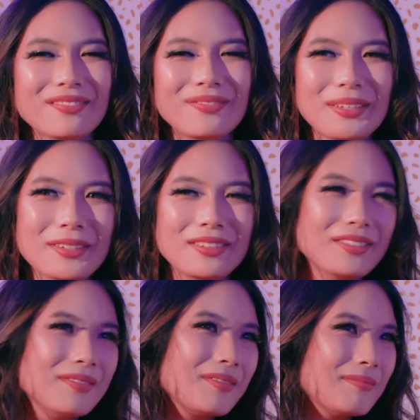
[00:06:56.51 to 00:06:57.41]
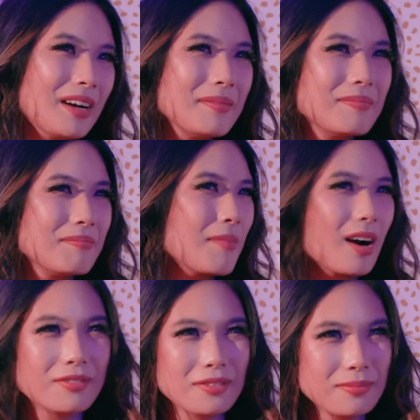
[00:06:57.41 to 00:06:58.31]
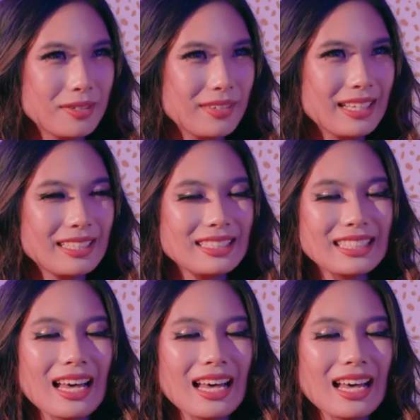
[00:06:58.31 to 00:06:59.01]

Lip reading: people who write Marvel movies.